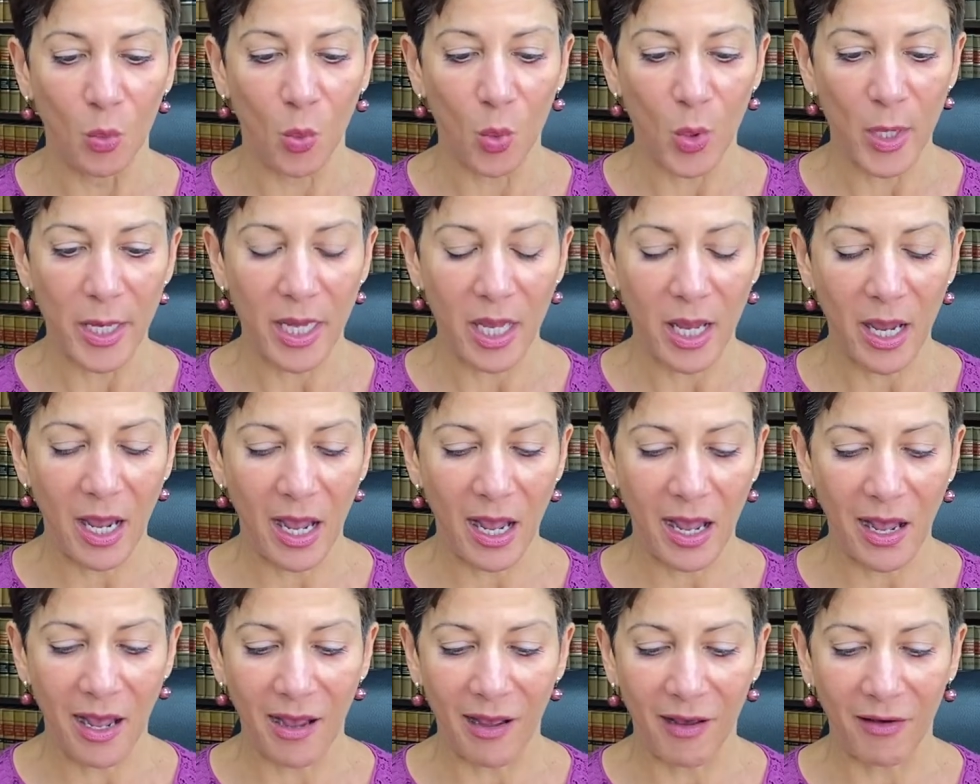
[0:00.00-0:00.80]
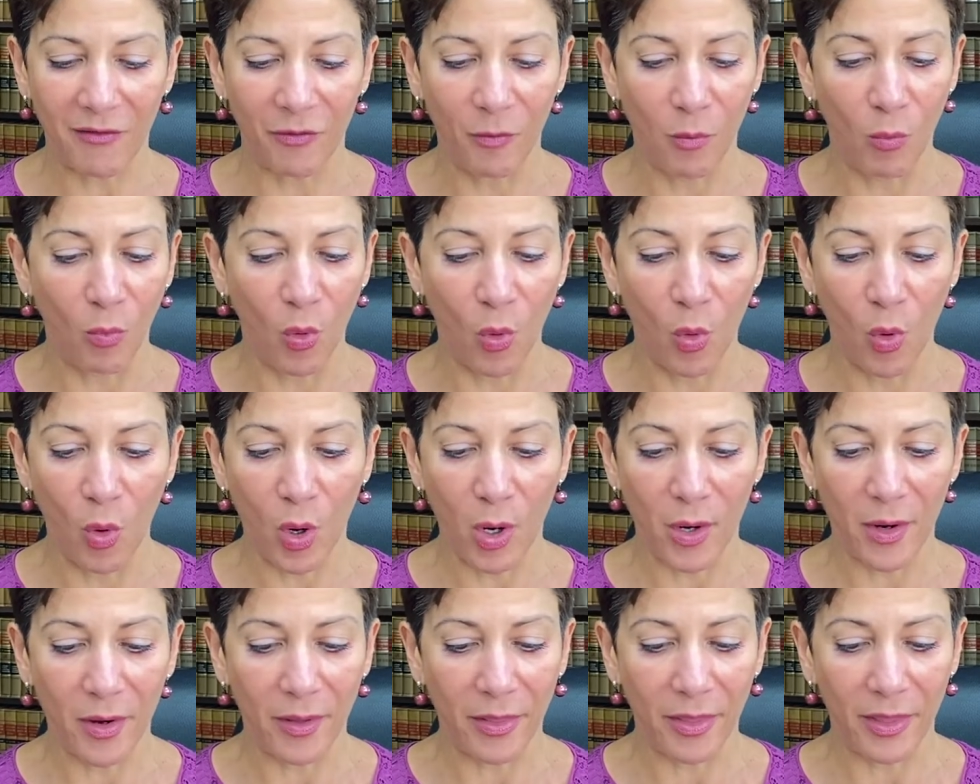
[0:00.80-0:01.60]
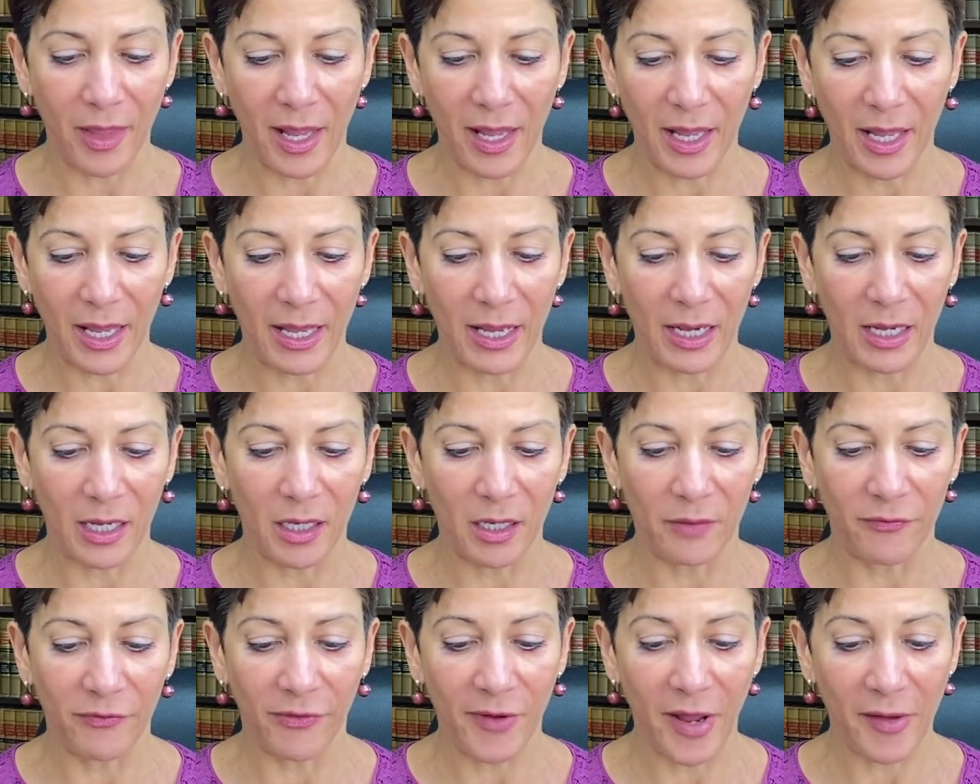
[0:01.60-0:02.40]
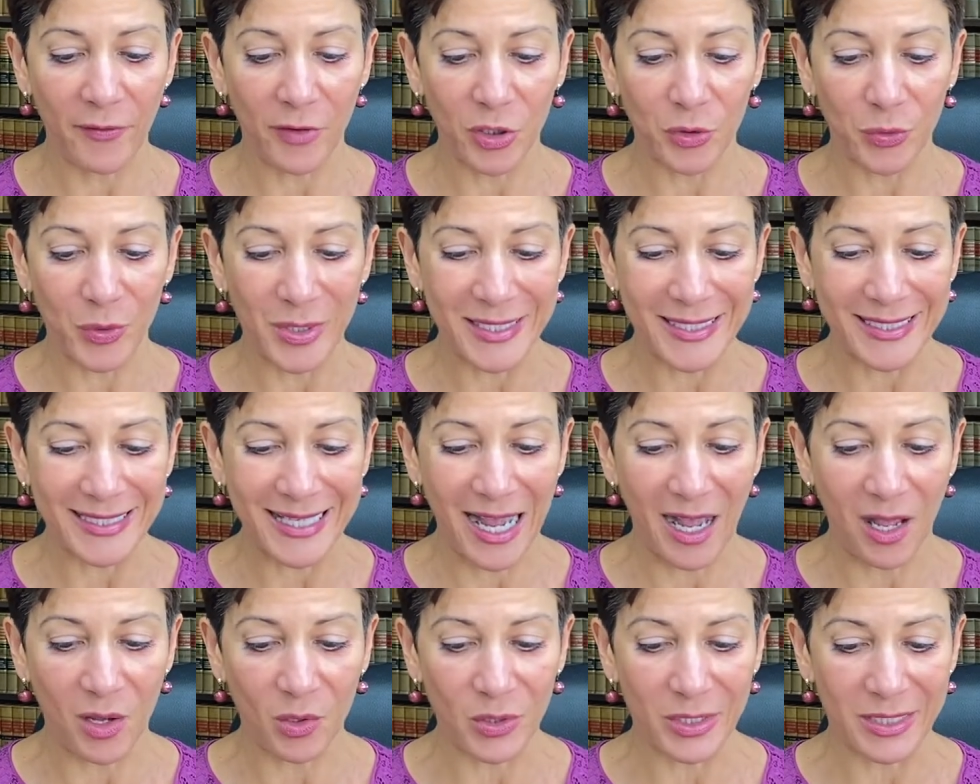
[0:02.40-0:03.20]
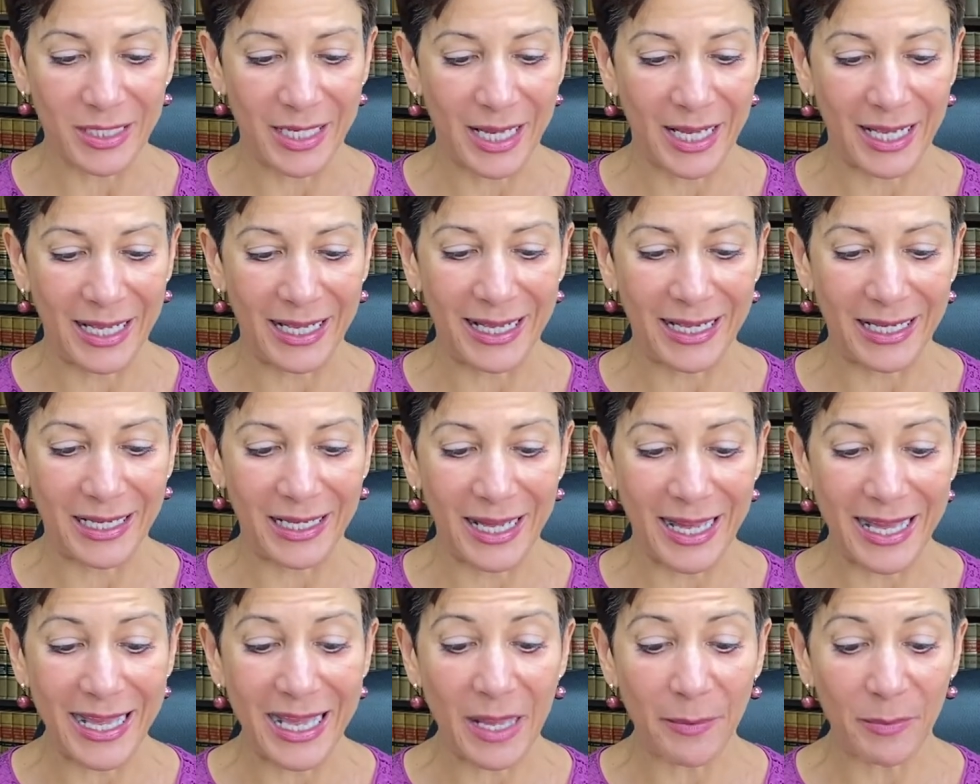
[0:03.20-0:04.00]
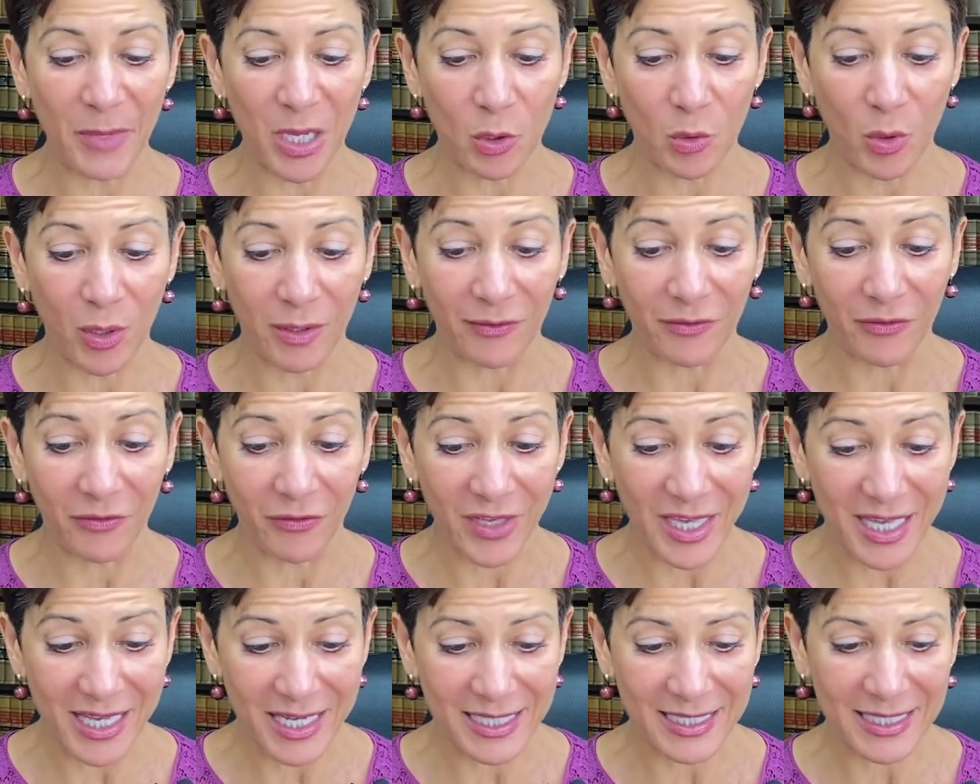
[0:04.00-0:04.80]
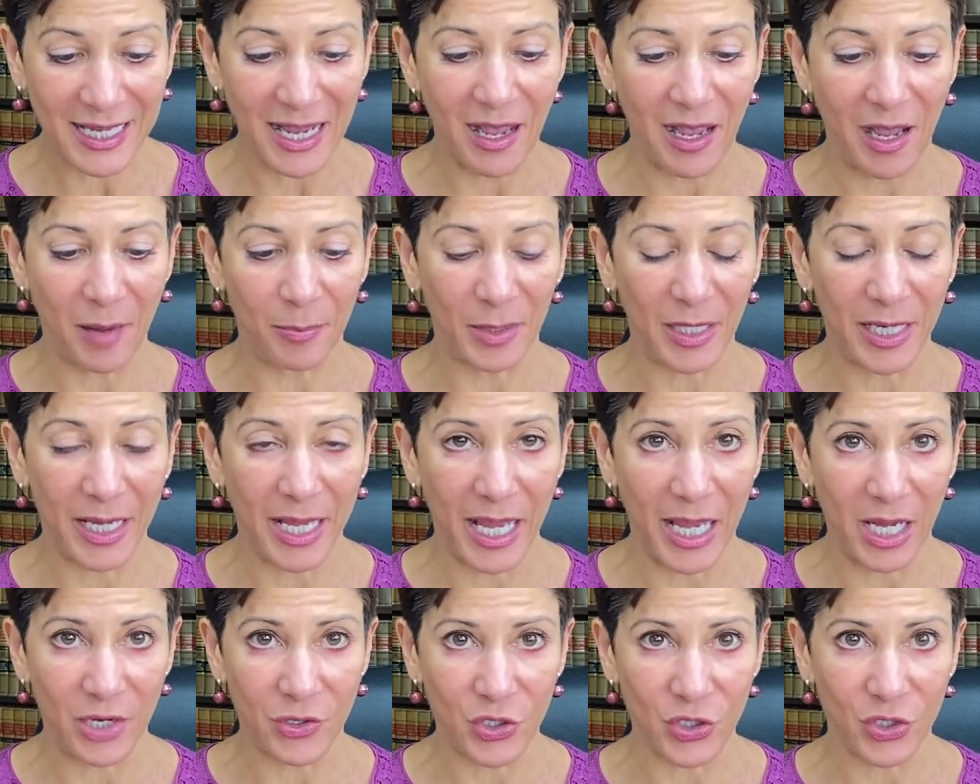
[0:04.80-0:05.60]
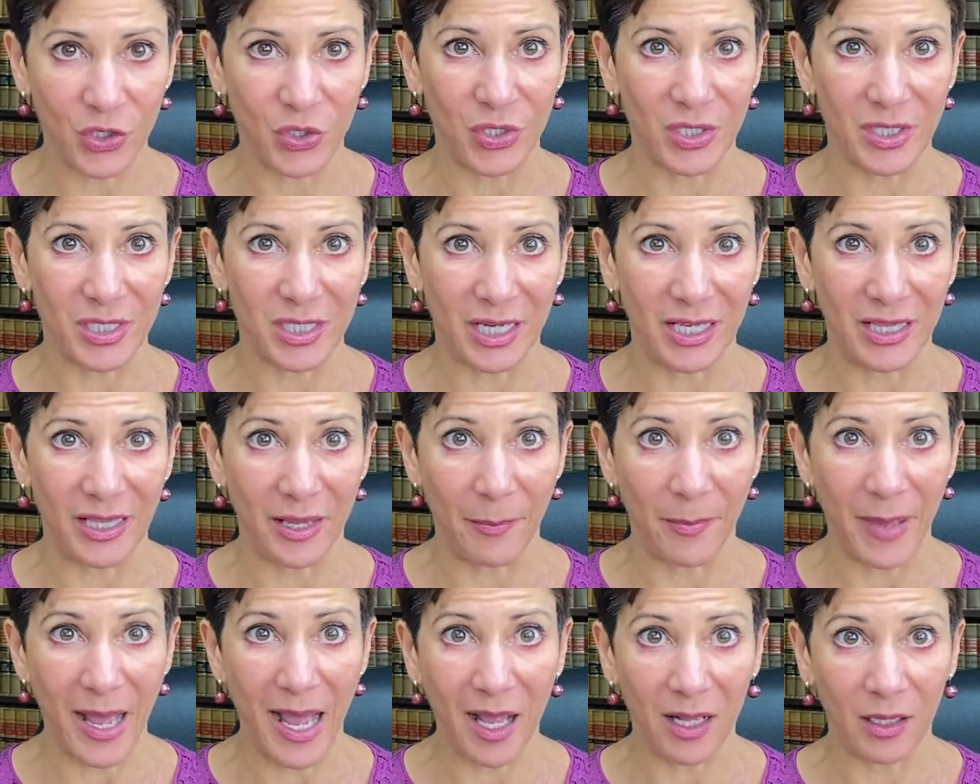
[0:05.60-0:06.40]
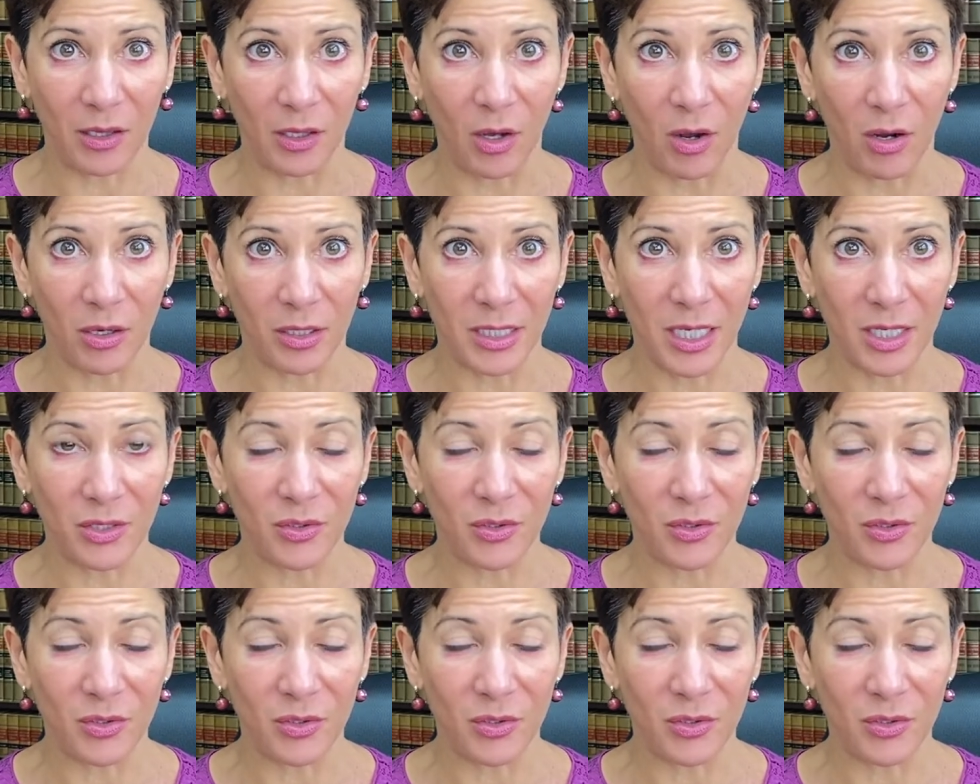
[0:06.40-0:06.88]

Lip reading: We have more than 500,000 immigrant visa applications in the backlog.